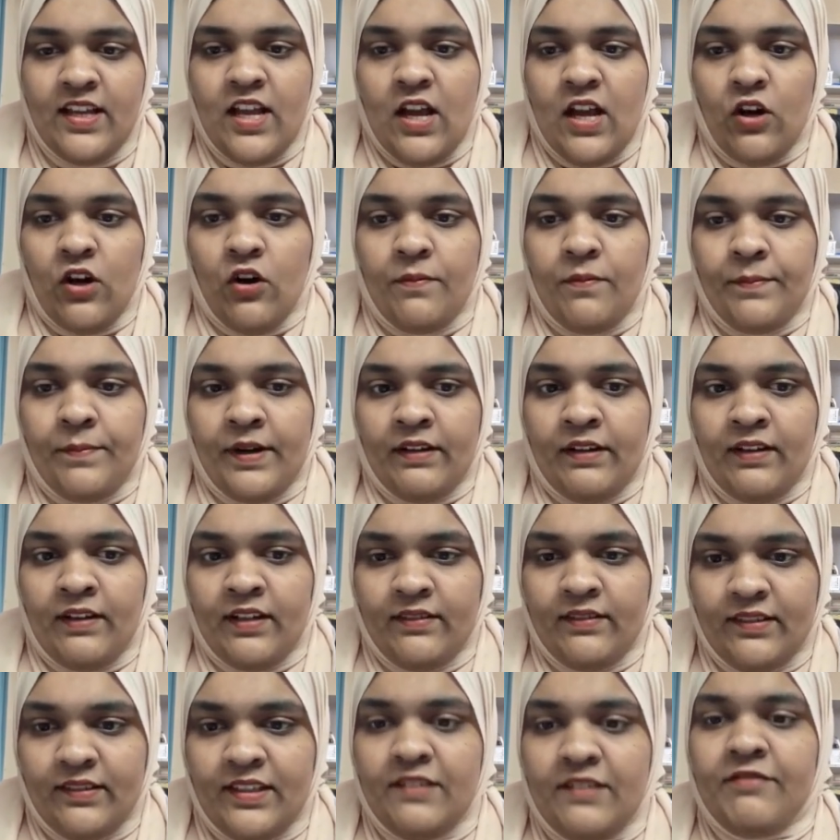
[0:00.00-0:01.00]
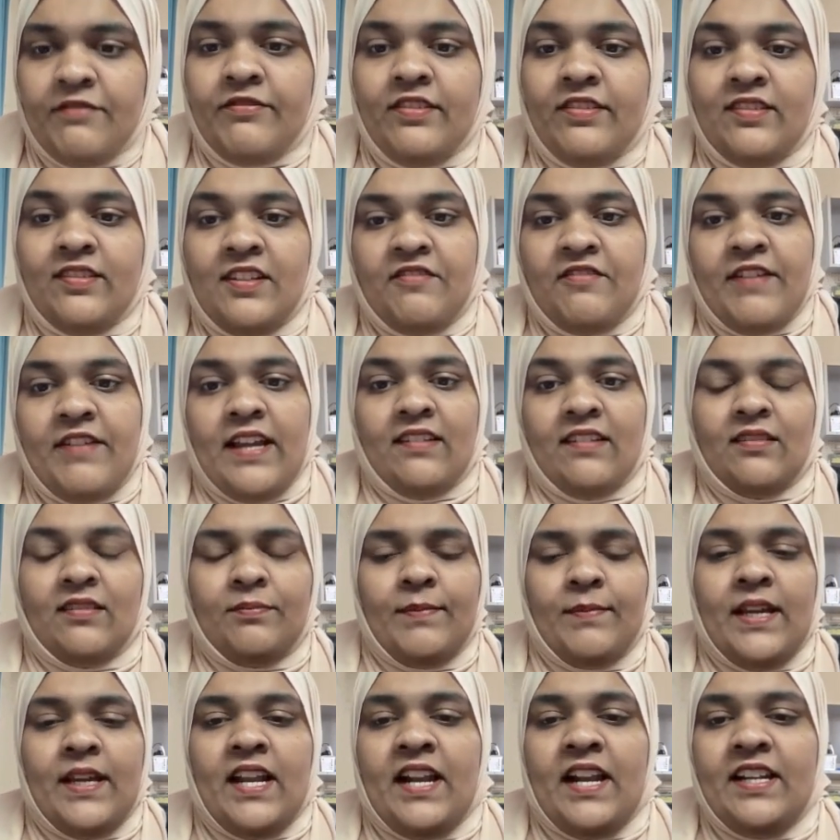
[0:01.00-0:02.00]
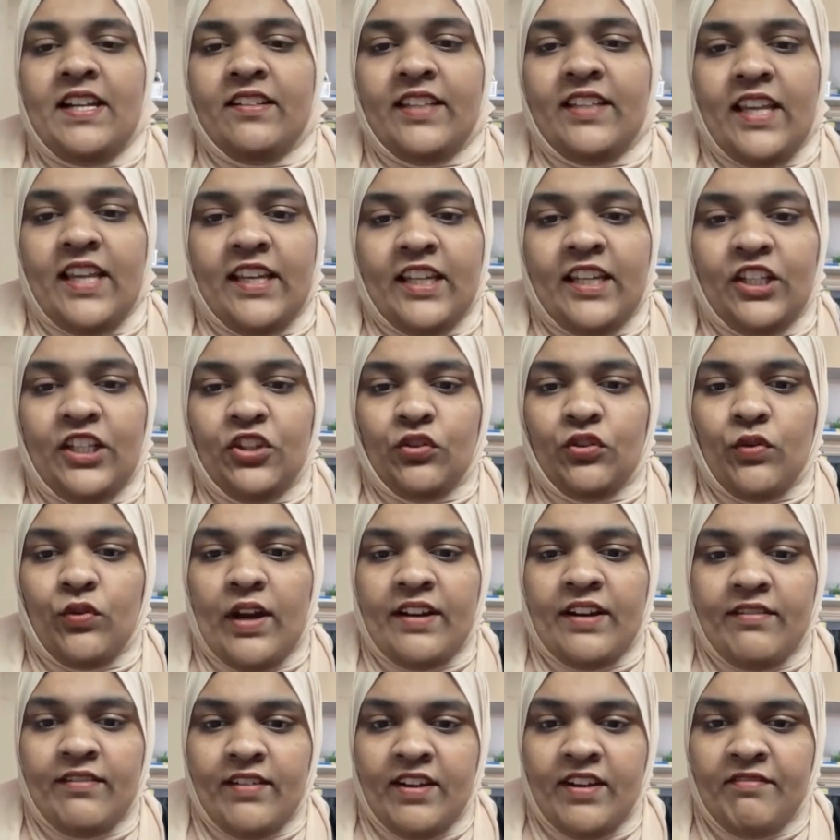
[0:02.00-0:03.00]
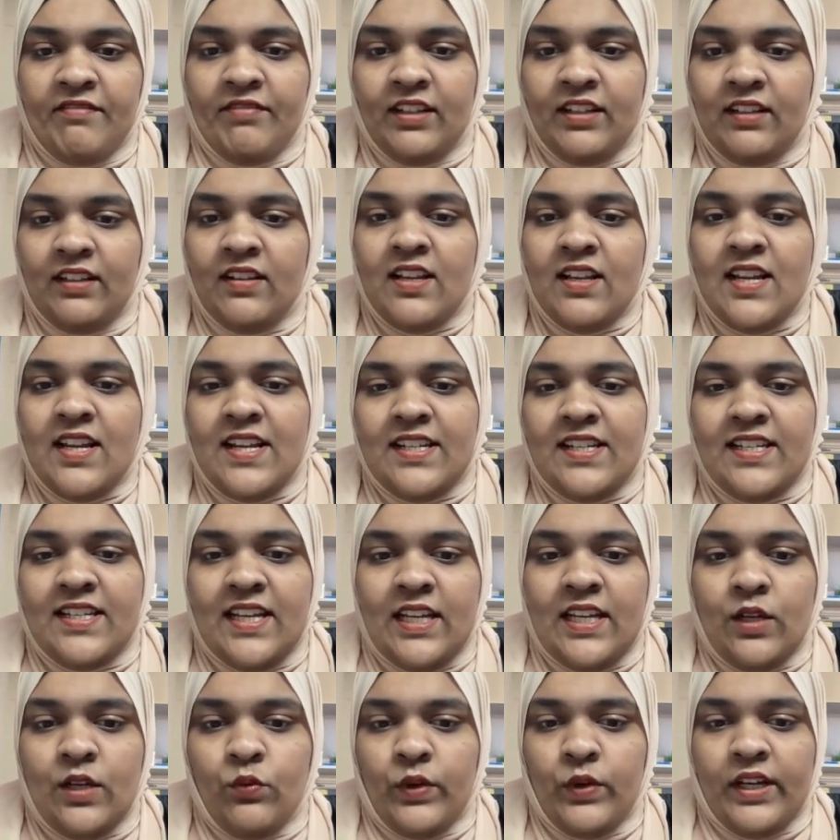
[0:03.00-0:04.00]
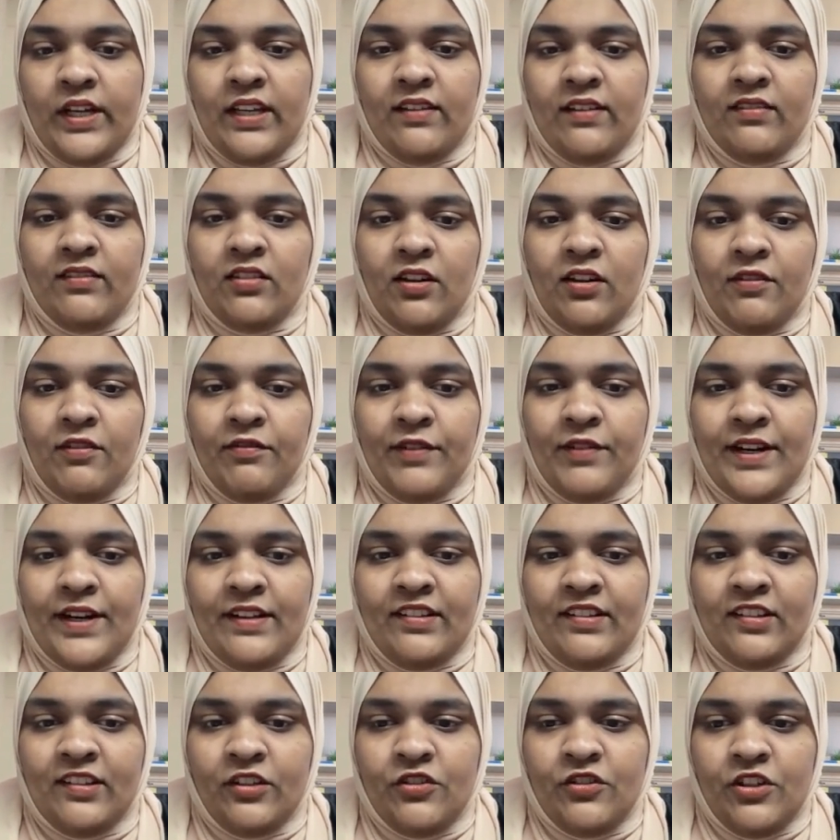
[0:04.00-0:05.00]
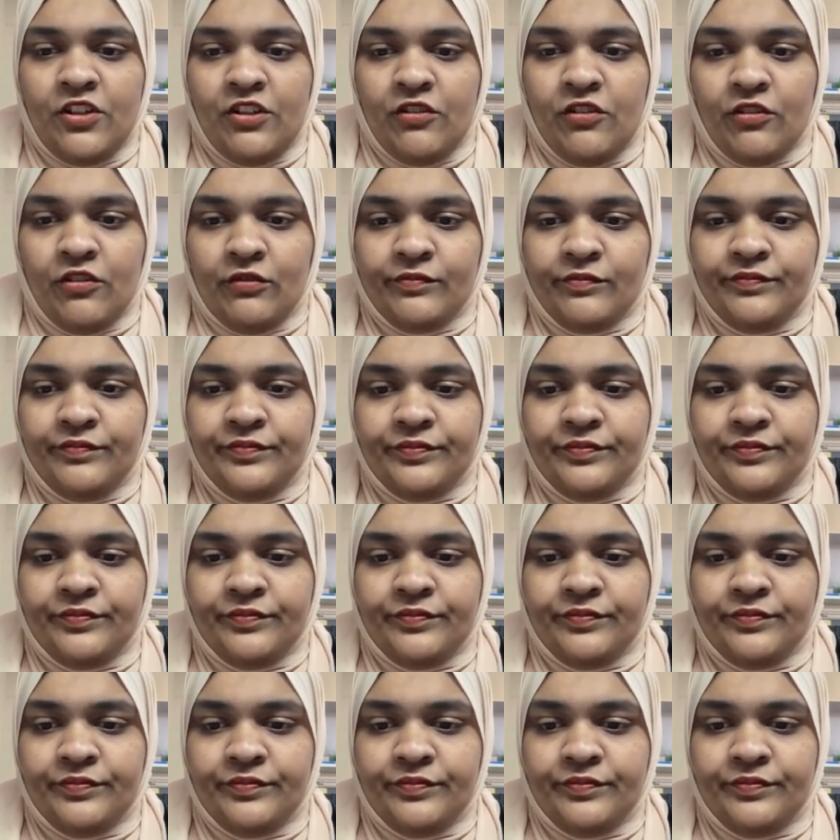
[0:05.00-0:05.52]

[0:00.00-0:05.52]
comprehensive survey has been undertaken to unravel the inner workings of various student groups.